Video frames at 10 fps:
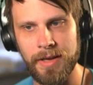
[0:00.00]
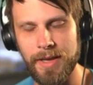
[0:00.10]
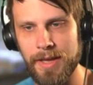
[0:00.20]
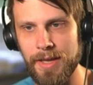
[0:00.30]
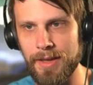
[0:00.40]

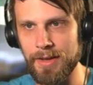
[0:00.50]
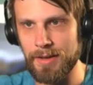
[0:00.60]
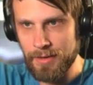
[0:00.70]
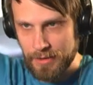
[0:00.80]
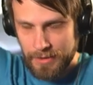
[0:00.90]
A
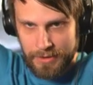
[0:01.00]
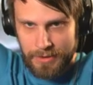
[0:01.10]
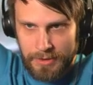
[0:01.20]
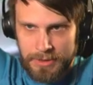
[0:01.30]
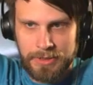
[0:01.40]

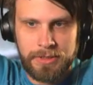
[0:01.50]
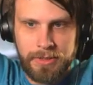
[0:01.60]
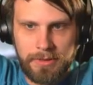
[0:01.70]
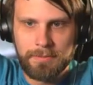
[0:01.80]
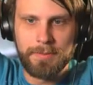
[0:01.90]

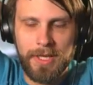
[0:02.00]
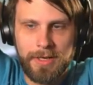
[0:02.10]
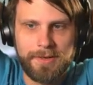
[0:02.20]
Blood